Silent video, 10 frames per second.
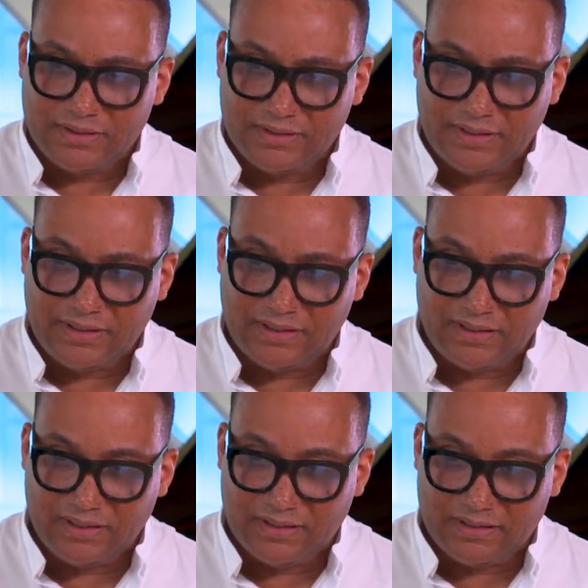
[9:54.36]
de
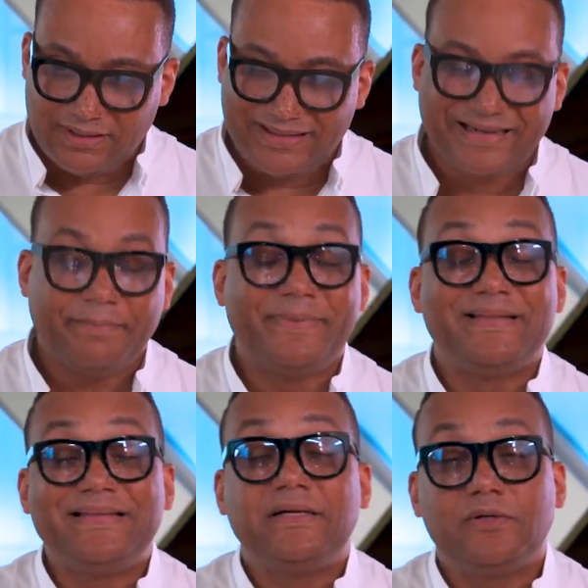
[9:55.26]

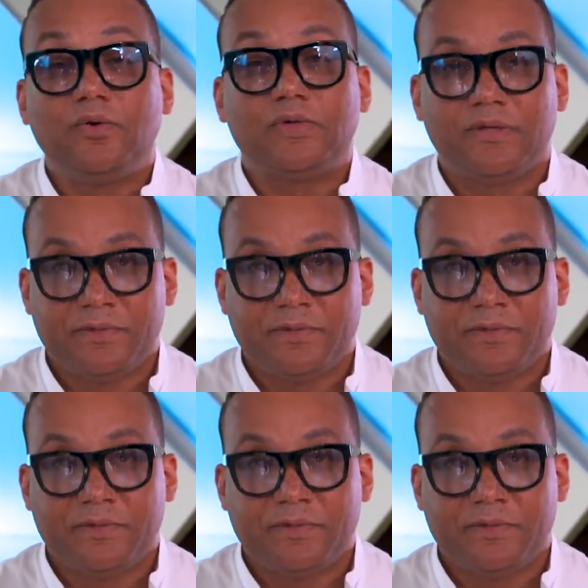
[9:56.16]
repetir lo que